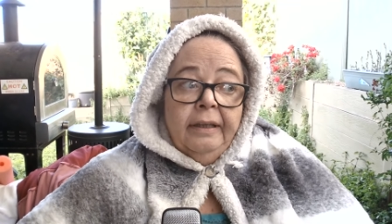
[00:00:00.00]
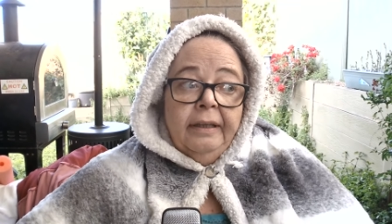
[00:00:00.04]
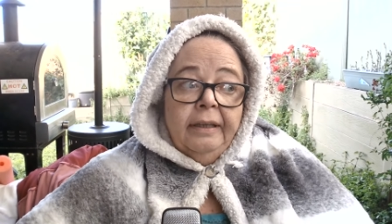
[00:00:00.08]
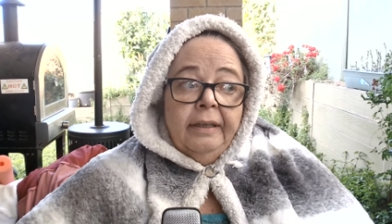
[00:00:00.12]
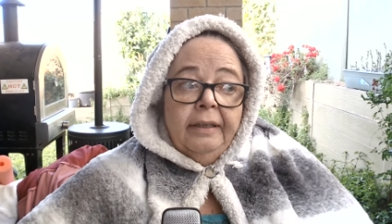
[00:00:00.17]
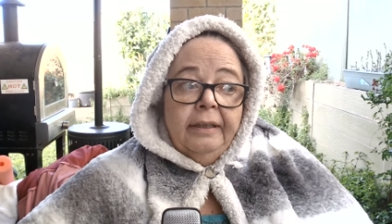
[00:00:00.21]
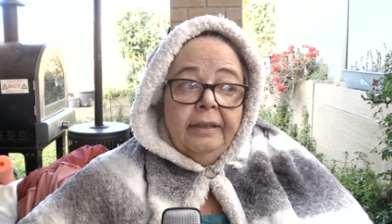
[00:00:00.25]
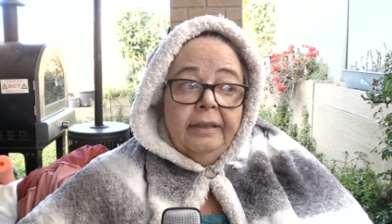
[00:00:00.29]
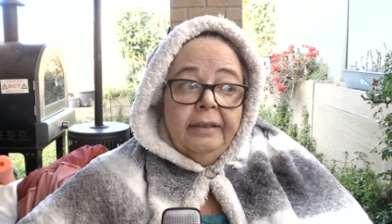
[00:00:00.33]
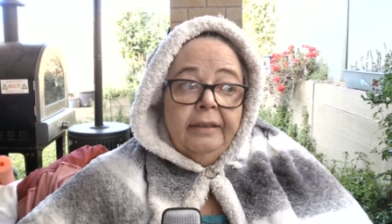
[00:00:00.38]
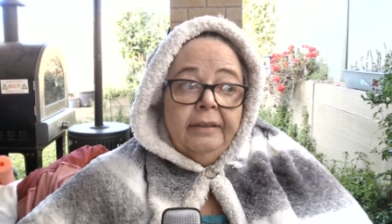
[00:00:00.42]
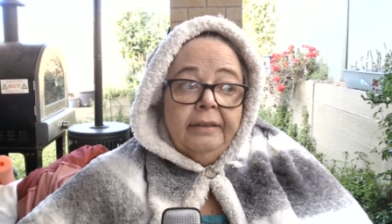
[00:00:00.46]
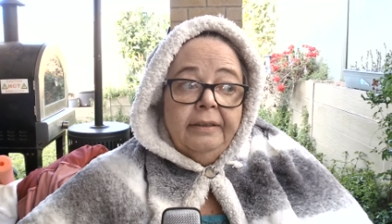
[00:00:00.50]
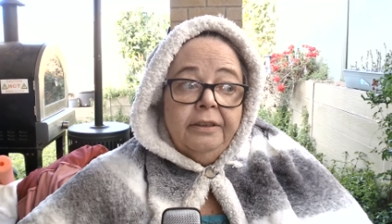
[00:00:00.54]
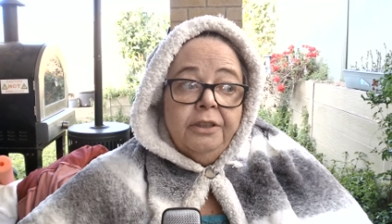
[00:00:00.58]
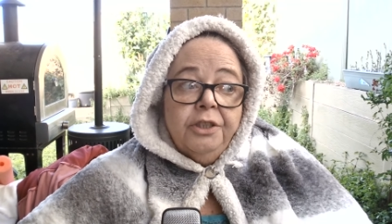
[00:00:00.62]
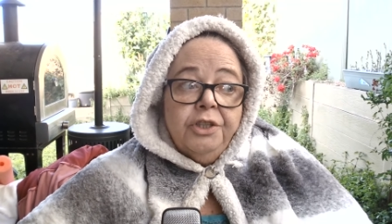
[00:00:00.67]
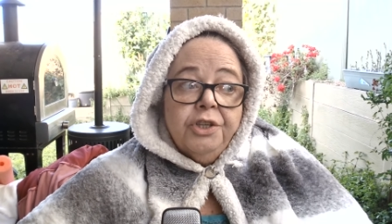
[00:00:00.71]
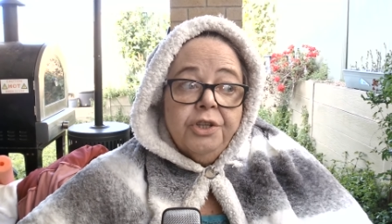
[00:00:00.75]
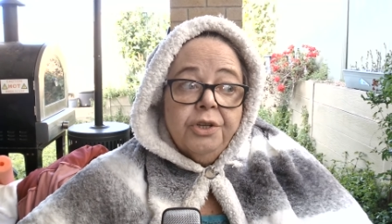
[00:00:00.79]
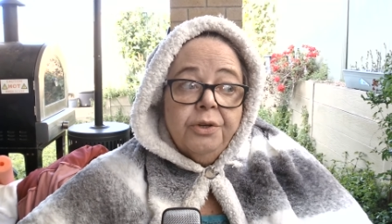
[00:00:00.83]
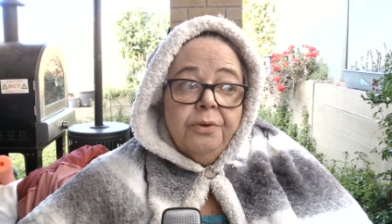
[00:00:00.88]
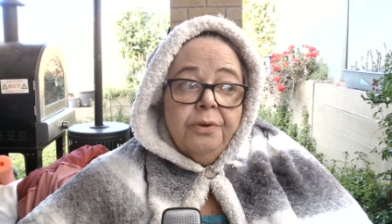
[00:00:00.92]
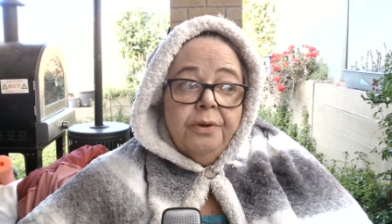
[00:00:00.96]
the
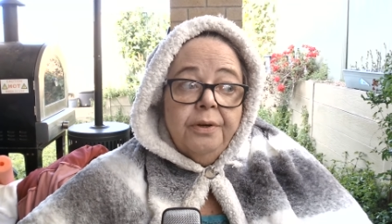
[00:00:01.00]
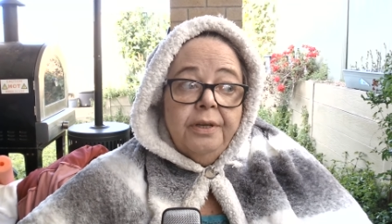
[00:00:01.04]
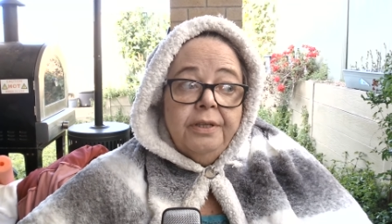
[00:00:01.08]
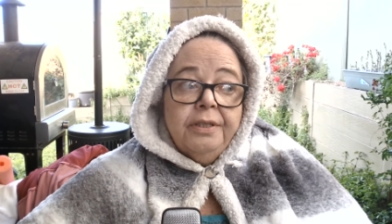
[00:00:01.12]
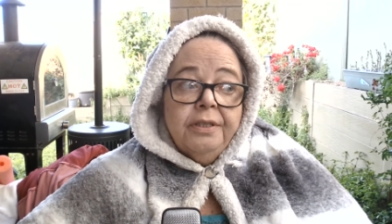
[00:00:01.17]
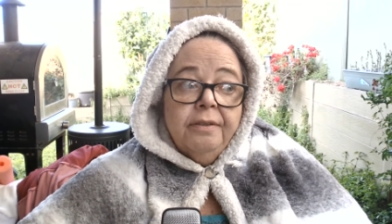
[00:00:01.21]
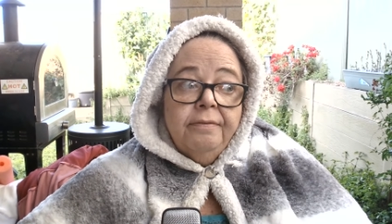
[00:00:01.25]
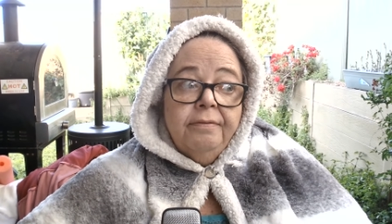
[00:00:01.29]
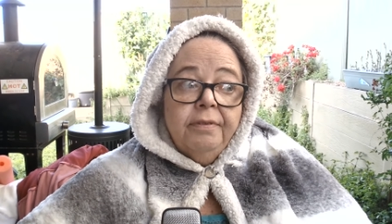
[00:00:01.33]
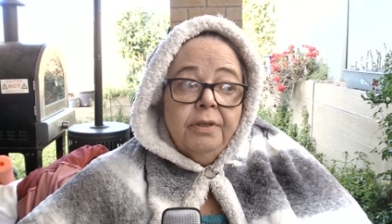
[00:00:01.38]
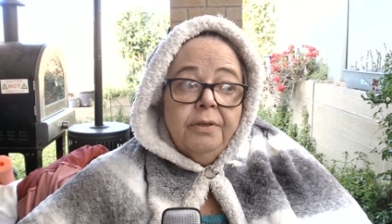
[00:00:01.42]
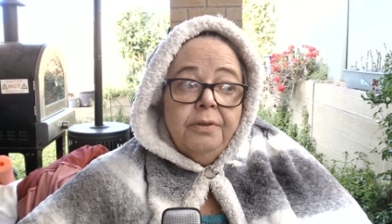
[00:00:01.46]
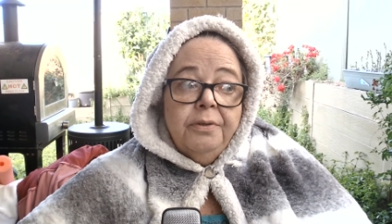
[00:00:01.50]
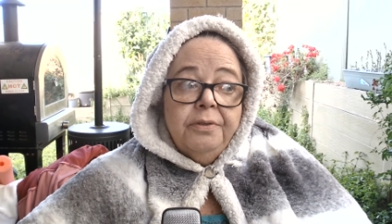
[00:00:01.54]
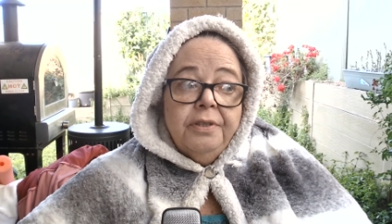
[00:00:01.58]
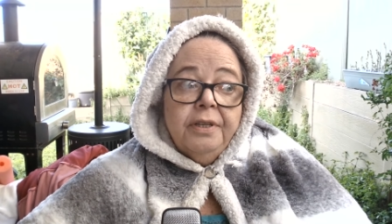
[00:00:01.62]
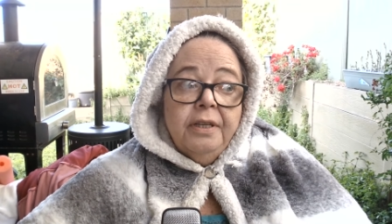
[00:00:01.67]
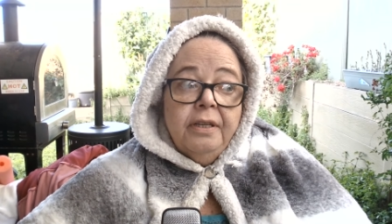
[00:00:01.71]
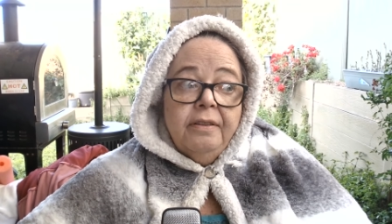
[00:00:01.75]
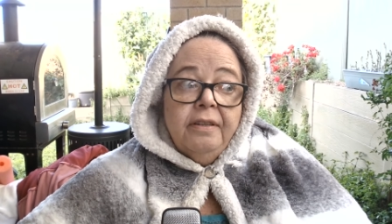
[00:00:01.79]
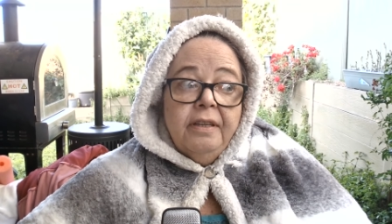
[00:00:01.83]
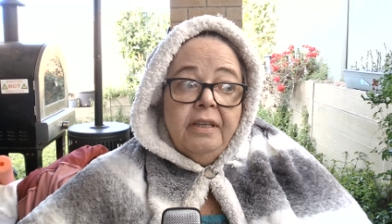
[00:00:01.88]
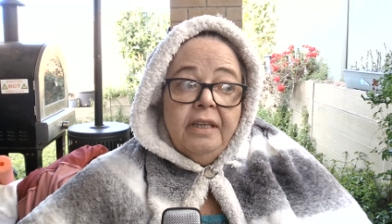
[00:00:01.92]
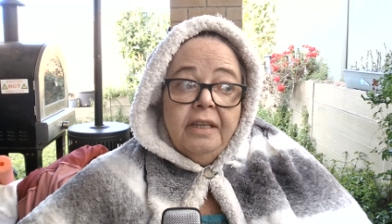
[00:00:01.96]
joys of
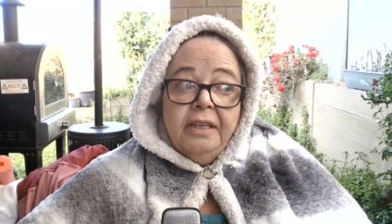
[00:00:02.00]
losing the